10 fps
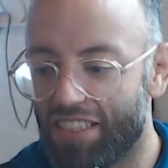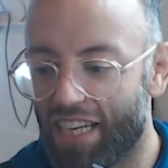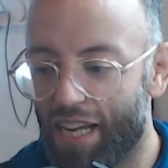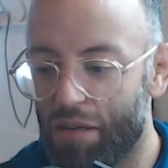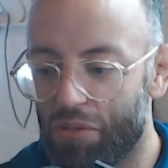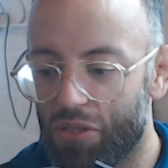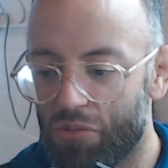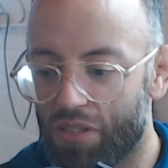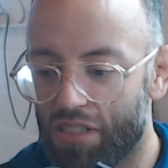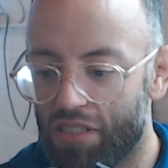James, you
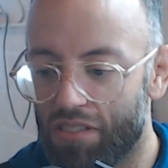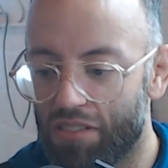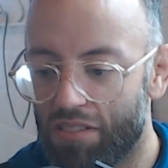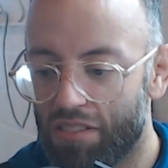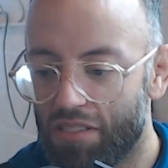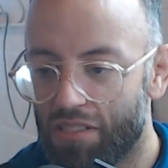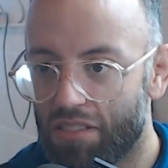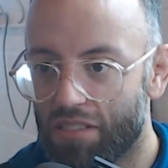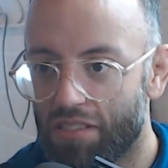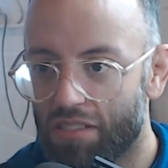wanna
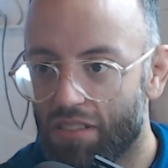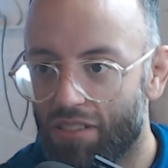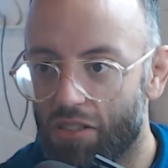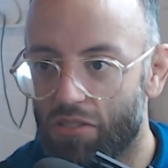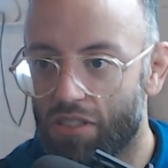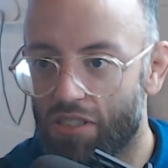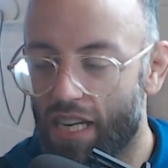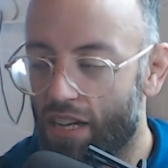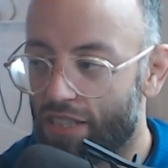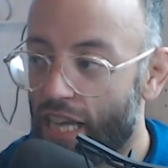close this
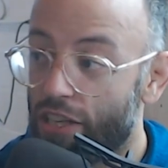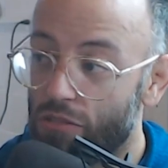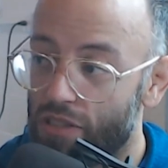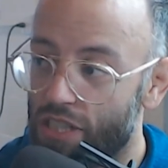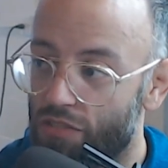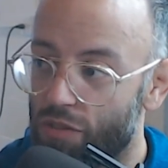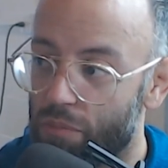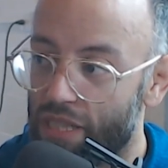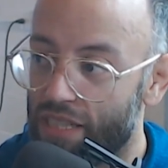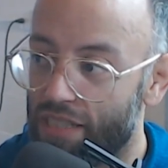out? Thank you, Reese, for
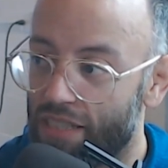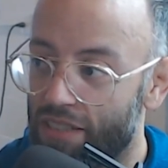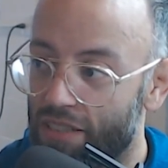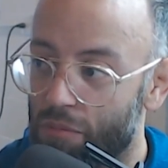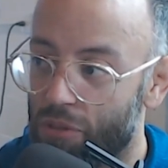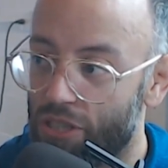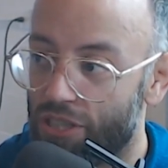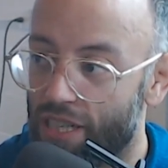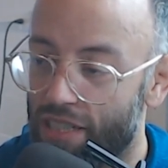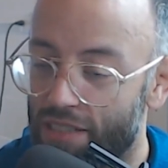being here. I appreciate